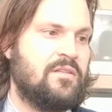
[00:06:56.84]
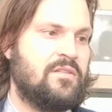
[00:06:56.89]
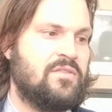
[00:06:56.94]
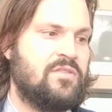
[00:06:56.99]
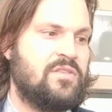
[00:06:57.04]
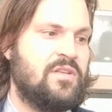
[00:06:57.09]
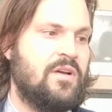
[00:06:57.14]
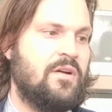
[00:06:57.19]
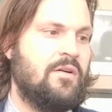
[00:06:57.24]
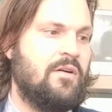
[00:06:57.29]

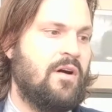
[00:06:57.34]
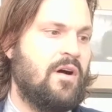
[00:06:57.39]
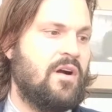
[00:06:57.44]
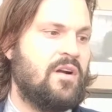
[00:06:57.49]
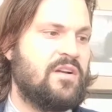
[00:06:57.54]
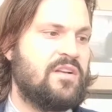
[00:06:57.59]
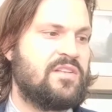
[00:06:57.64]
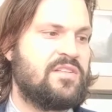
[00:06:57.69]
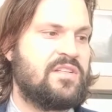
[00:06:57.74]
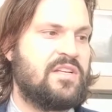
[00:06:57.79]
So
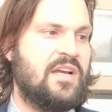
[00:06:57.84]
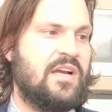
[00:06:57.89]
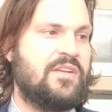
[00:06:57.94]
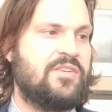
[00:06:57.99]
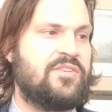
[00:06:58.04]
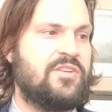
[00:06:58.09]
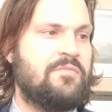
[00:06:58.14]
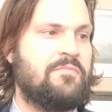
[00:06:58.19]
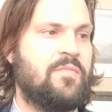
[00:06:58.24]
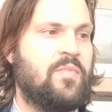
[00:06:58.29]
our
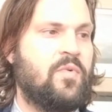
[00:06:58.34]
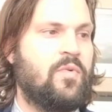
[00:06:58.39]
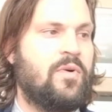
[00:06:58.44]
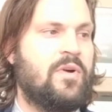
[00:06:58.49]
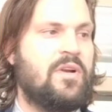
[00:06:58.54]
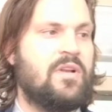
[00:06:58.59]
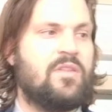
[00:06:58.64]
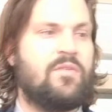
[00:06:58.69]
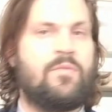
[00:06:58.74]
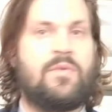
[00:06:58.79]
discussion
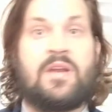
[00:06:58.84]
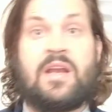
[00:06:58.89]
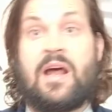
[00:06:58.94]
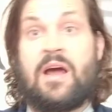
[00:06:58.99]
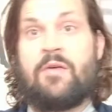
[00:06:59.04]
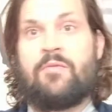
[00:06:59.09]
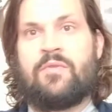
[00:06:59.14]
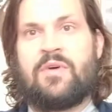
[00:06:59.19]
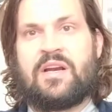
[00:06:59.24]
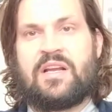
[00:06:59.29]
board, the one
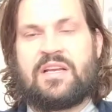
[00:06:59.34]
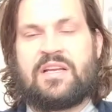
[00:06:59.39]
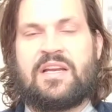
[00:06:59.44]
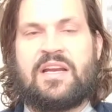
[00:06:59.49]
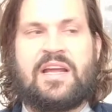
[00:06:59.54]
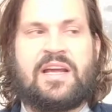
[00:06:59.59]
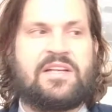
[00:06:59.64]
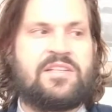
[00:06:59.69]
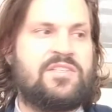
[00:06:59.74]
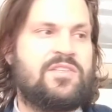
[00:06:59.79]
I want to
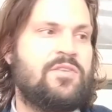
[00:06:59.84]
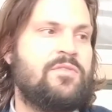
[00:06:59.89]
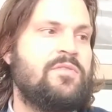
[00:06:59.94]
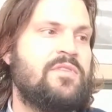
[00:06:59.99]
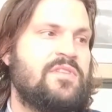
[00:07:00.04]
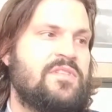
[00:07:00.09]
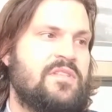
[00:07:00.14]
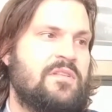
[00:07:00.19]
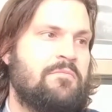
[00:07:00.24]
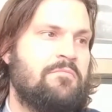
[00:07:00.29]
connect to,
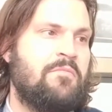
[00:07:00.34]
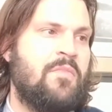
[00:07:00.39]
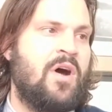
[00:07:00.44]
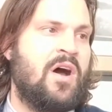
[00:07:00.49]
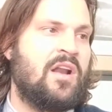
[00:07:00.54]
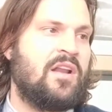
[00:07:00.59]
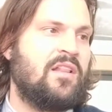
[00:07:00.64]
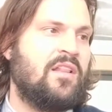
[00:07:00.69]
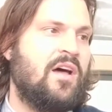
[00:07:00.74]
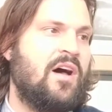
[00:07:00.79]
is the
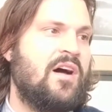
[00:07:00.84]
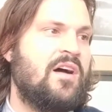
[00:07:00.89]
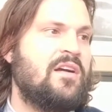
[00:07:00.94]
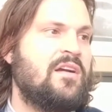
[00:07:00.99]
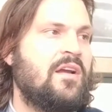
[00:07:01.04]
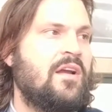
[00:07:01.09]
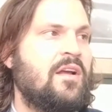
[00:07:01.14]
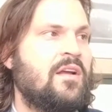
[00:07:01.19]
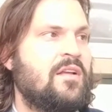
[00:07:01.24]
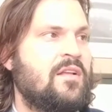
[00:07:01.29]

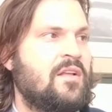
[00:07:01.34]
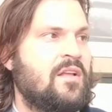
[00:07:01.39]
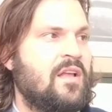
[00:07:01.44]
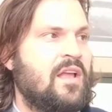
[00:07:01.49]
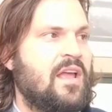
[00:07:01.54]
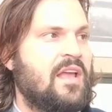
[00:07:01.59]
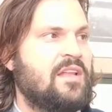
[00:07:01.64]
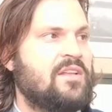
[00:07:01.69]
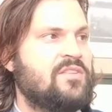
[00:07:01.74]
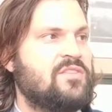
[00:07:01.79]
monologue.
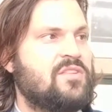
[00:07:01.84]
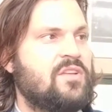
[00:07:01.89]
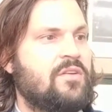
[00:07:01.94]
And